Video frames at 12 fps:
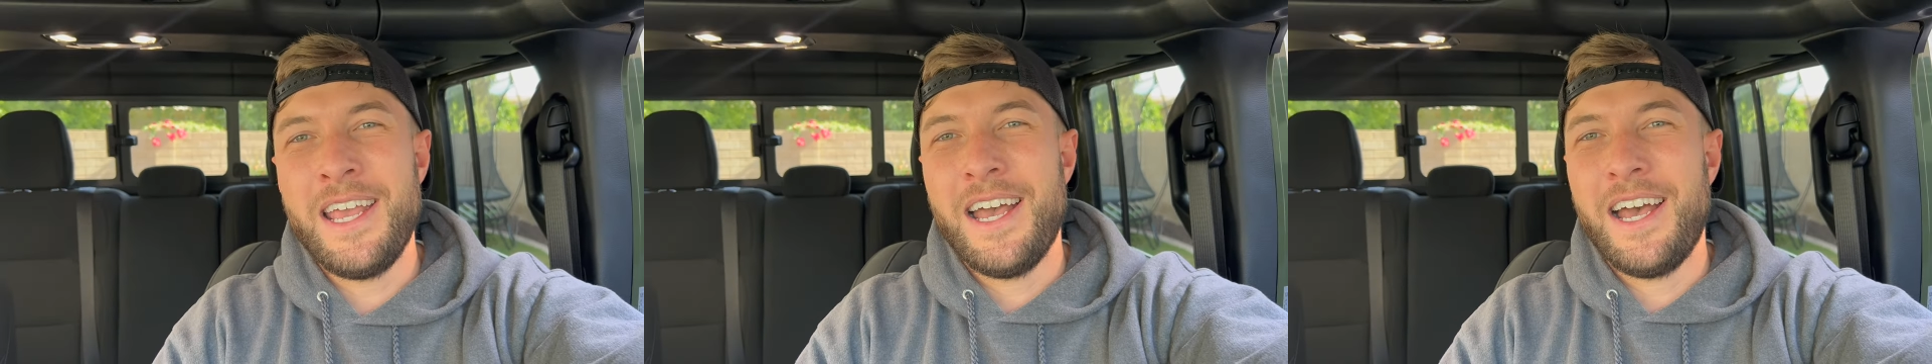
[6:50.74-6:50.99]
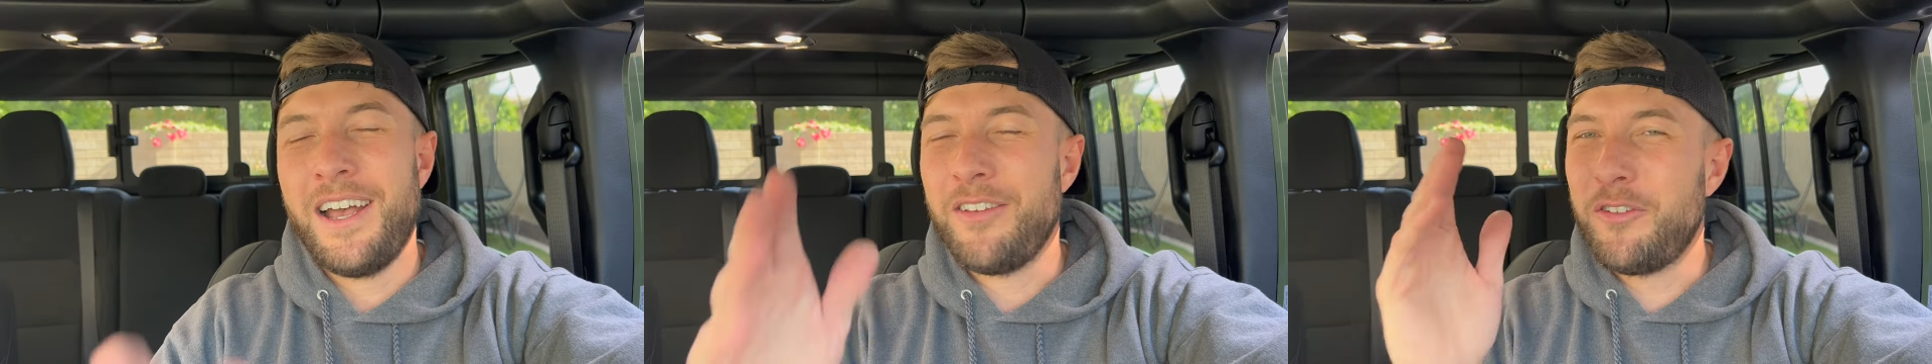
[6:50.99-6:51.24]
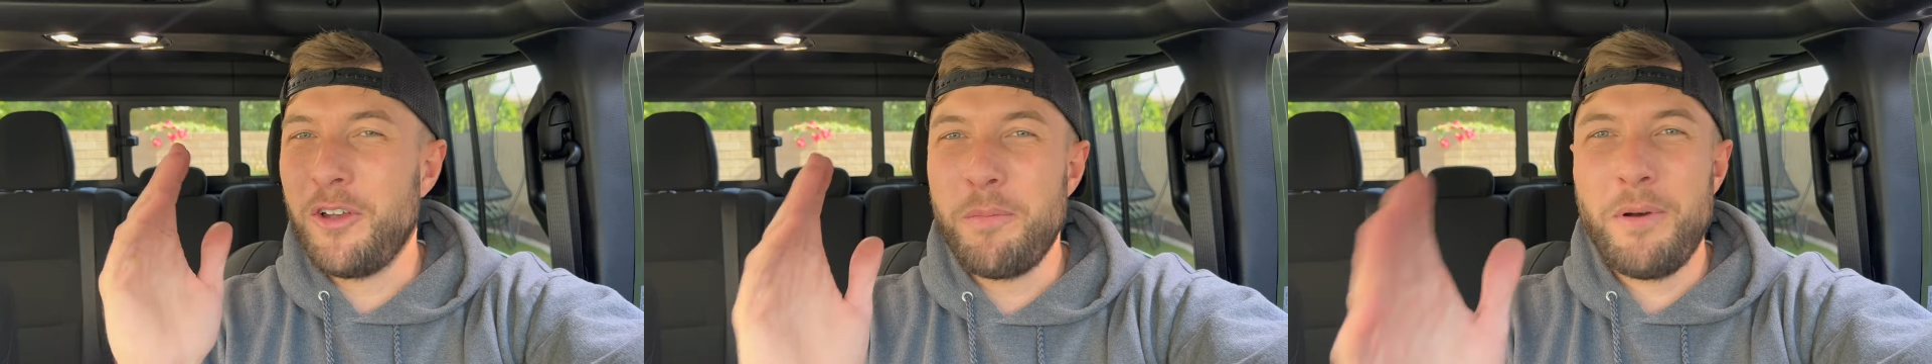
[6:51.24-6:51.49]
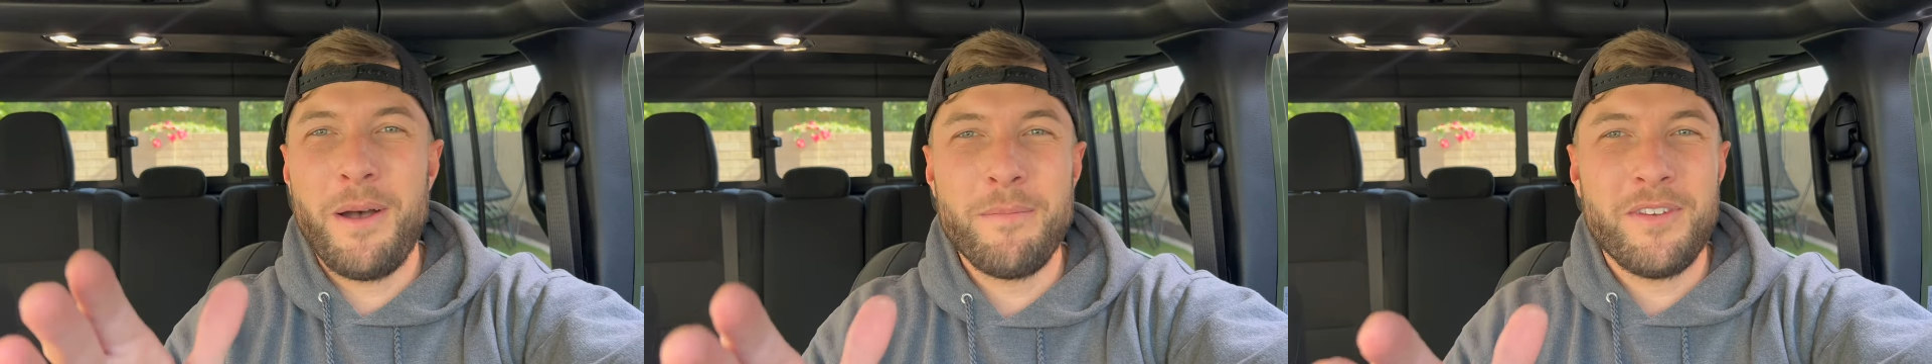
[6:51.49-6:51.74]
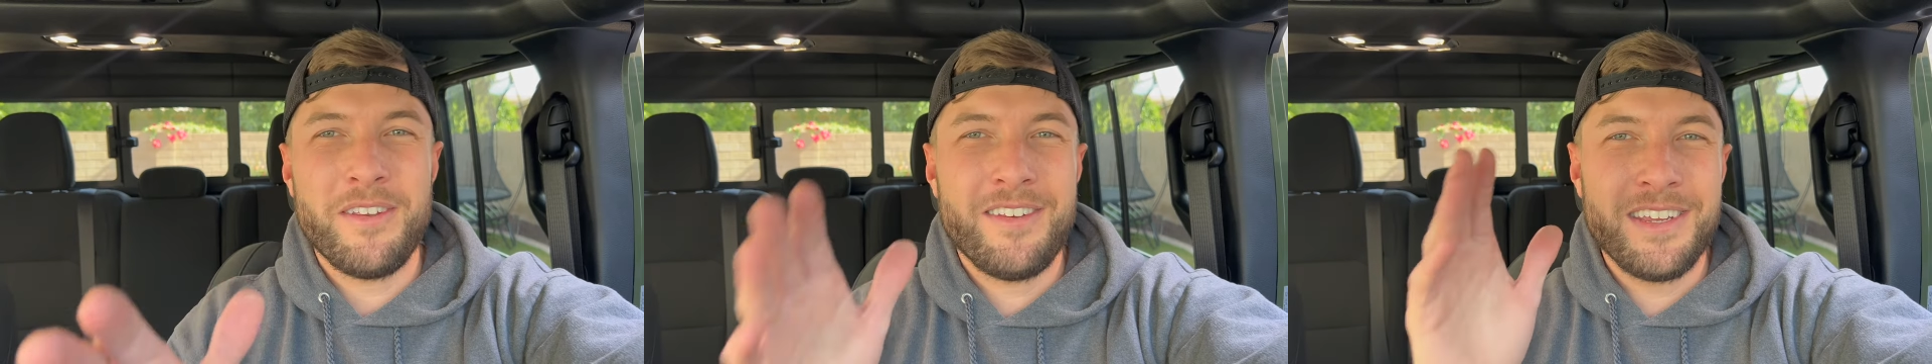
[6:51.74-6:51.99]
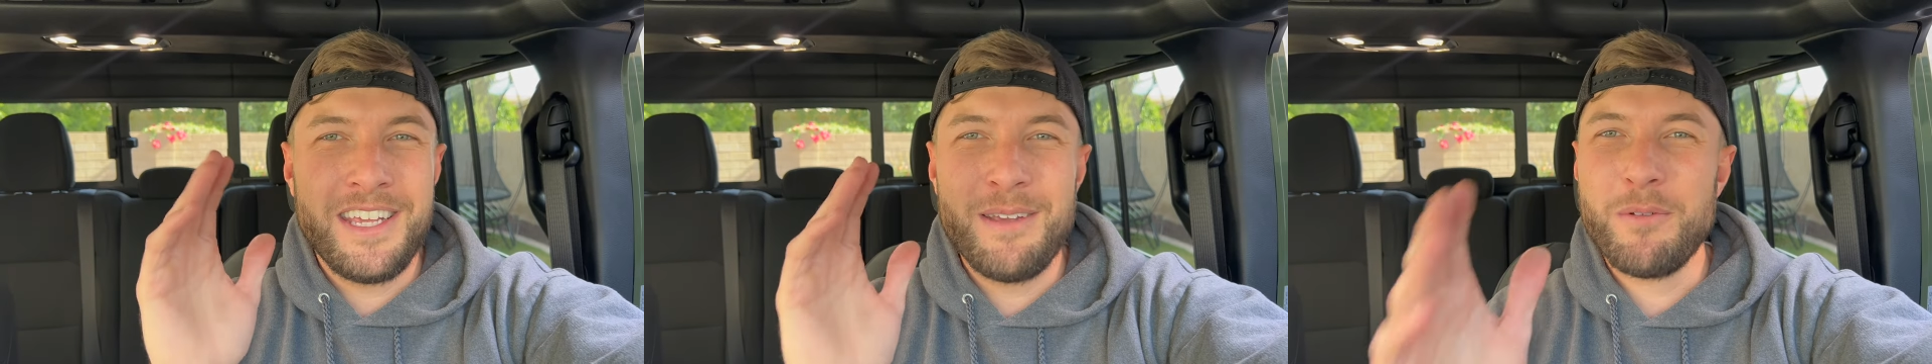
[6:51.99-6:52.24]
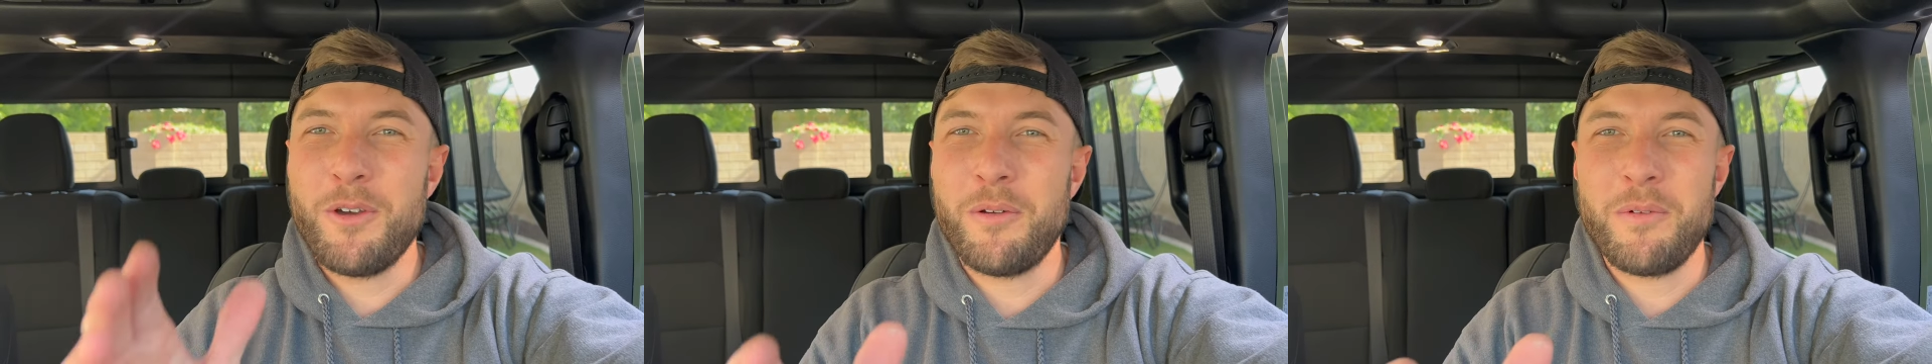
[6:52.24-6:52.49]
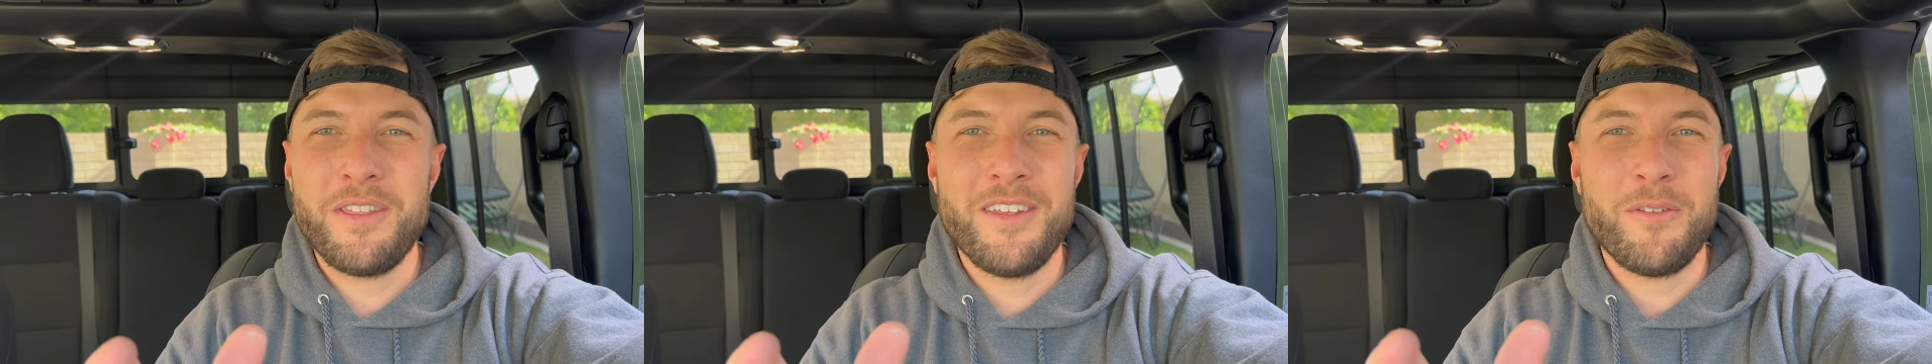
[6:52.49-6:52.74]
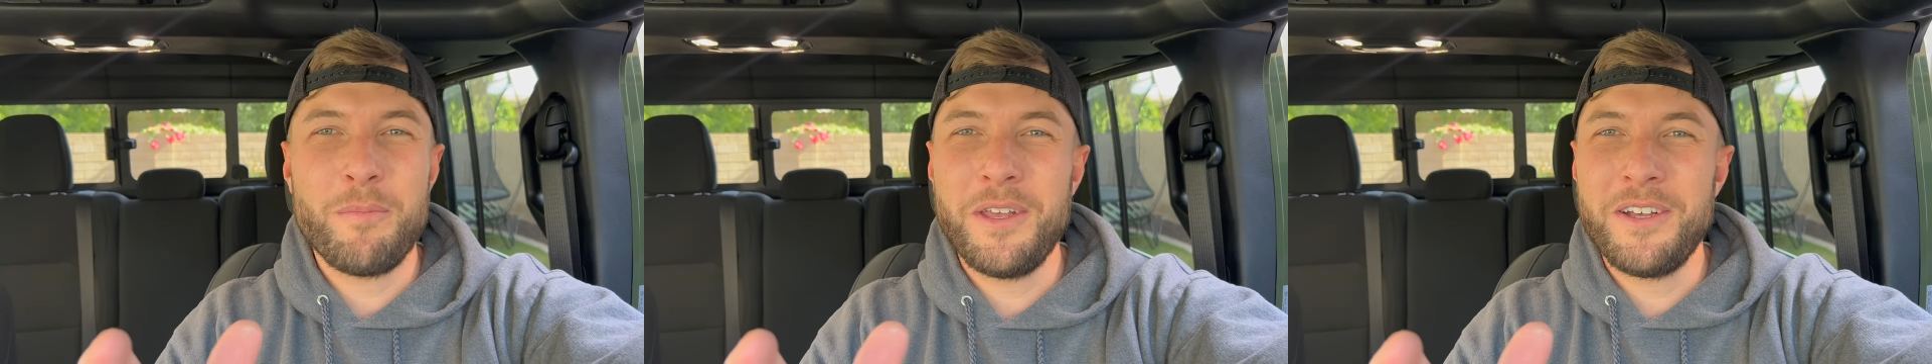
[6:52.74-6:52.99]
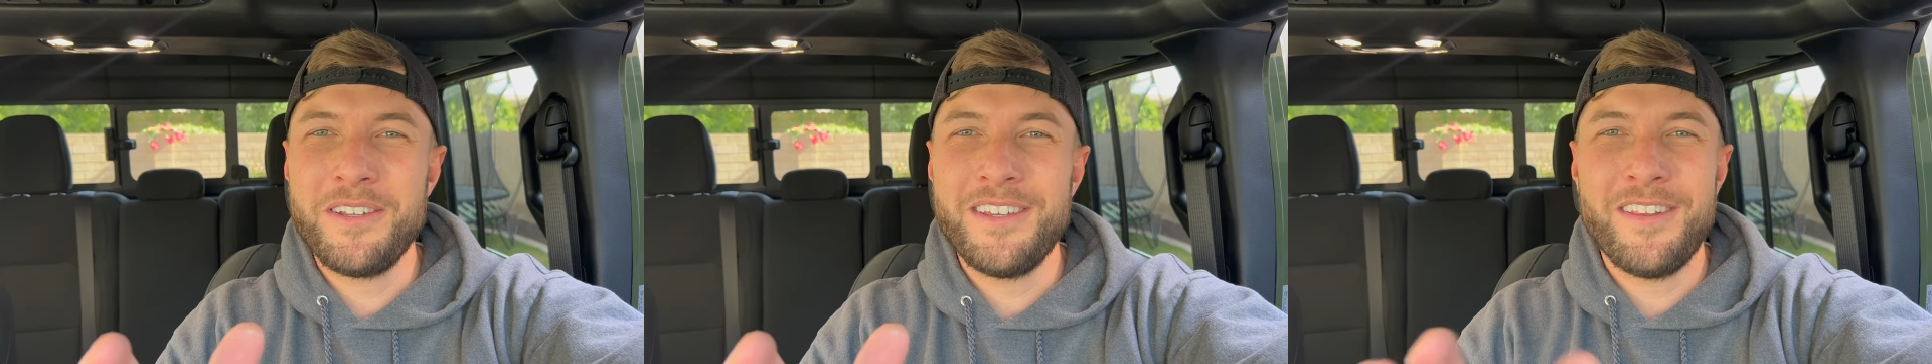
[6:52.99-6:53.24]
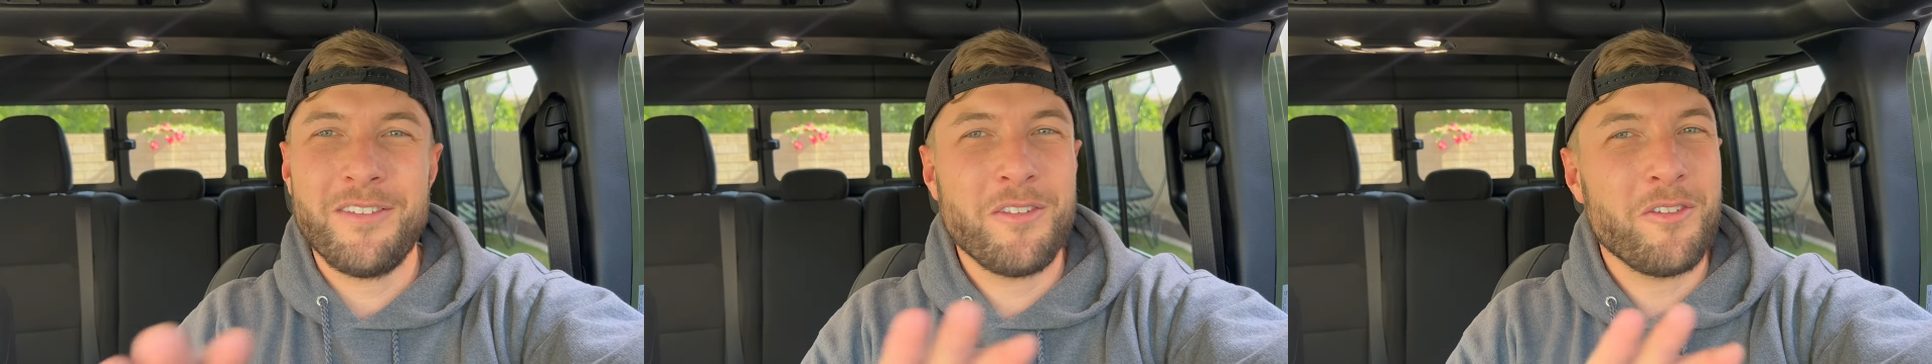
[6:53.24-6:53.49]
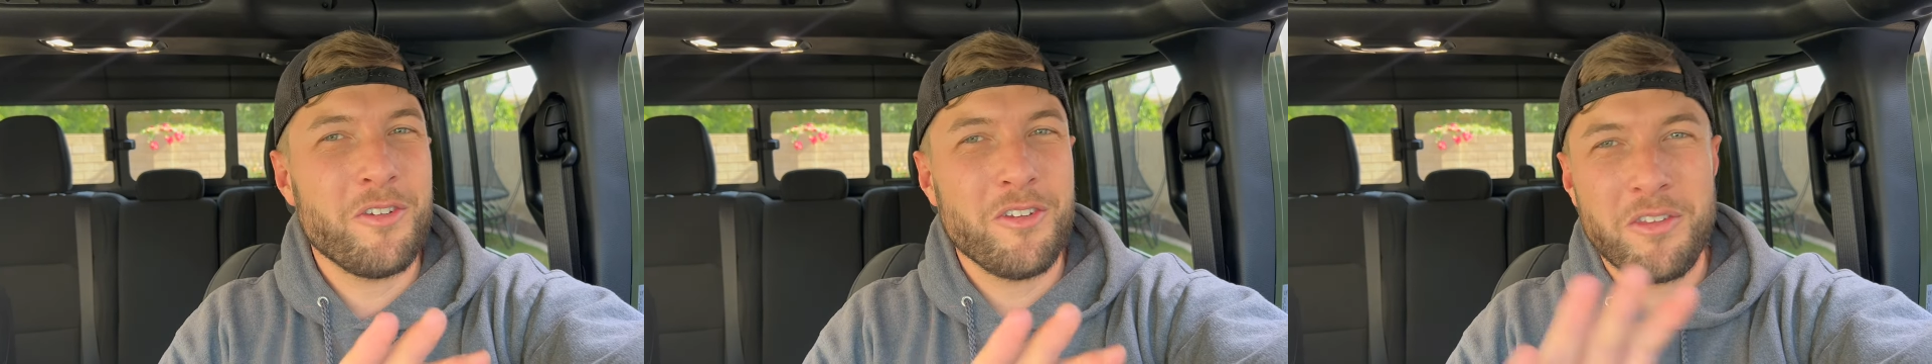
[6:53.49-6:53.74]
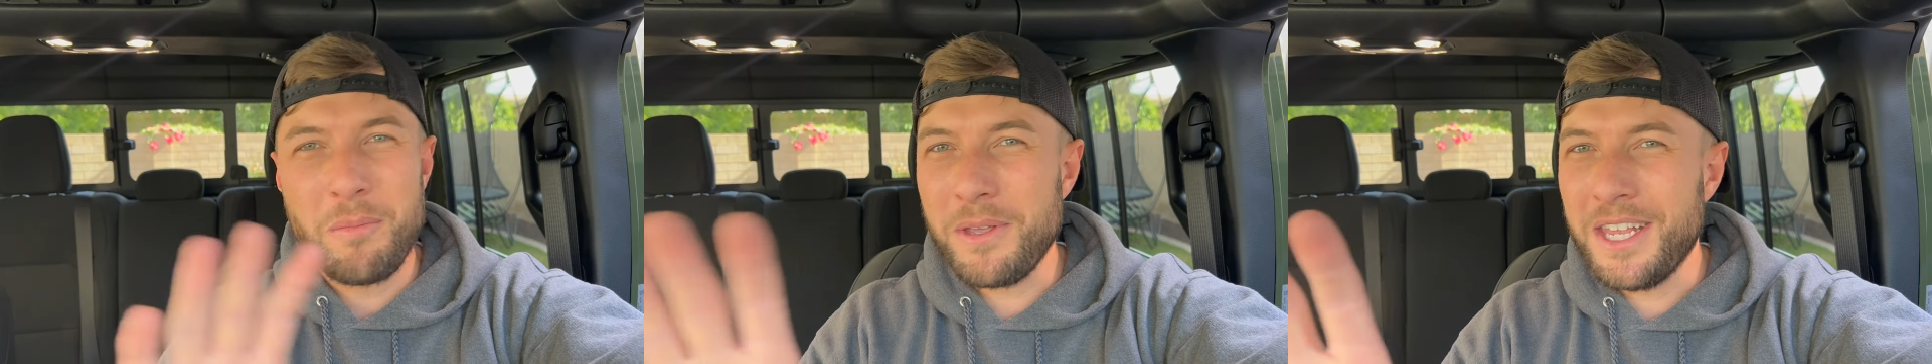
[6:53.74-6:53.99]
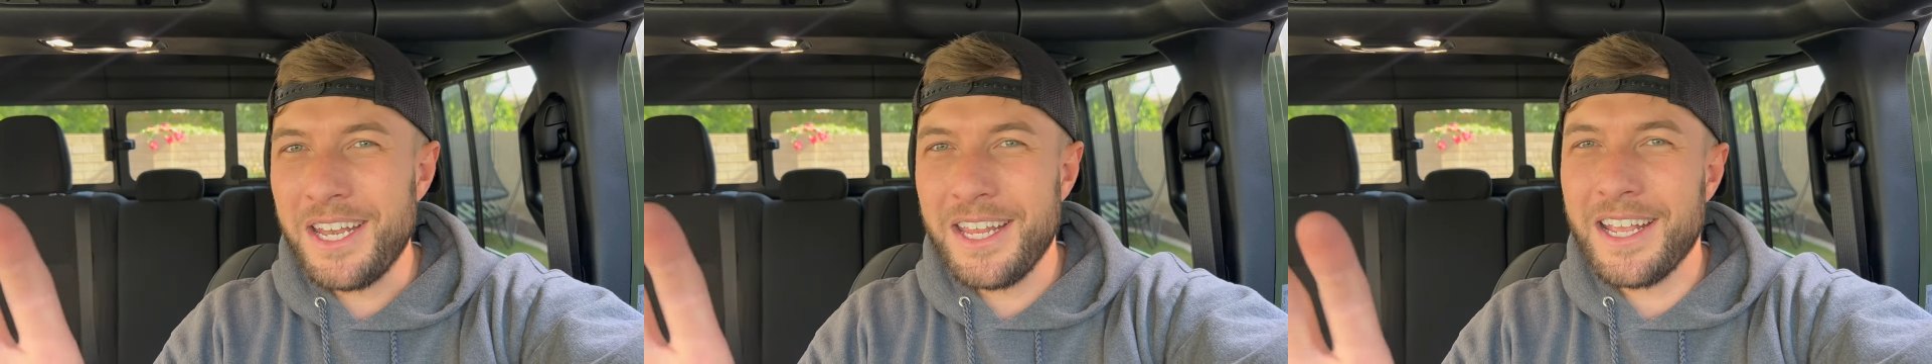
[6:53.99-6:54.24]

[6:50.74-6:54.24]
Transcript: Uh, so pumped to keep going with this build. This is just the beginning,